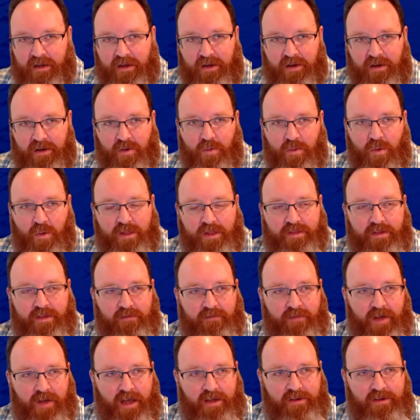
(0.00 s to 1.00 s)
what their
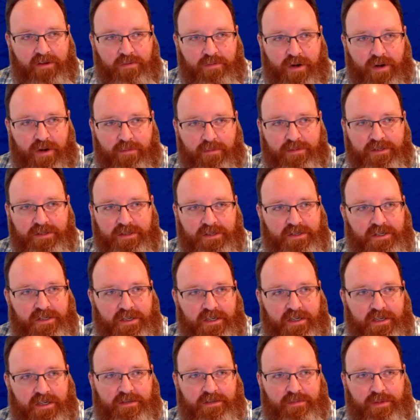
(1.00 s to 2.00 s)
value proposition
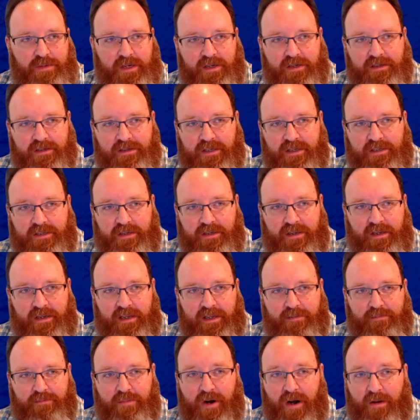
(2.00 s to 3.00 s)
is, because
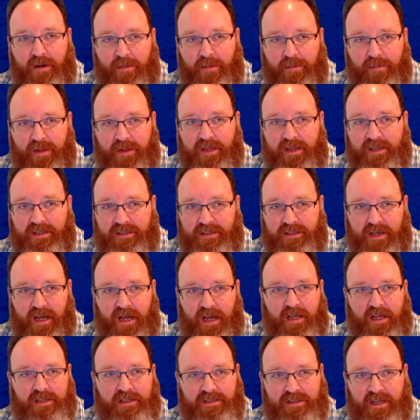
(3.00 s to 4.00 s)
it probably is
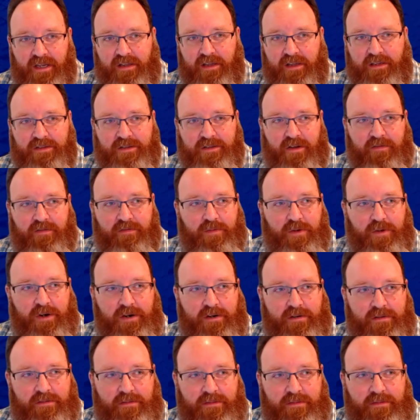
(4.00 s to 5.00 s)
not selling
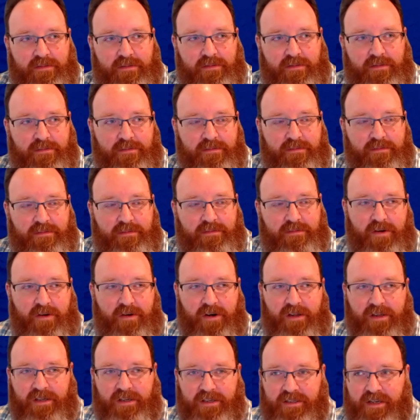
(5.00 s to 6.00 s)
software,
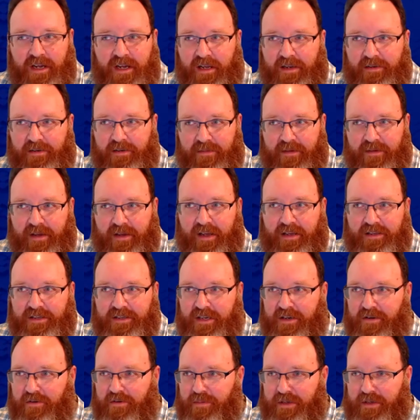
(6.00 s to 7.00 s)
or at least not a
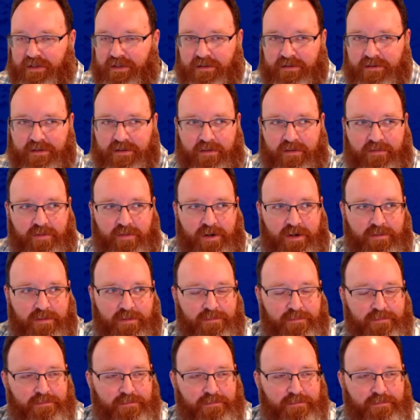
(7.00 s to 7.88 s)
single piece of software.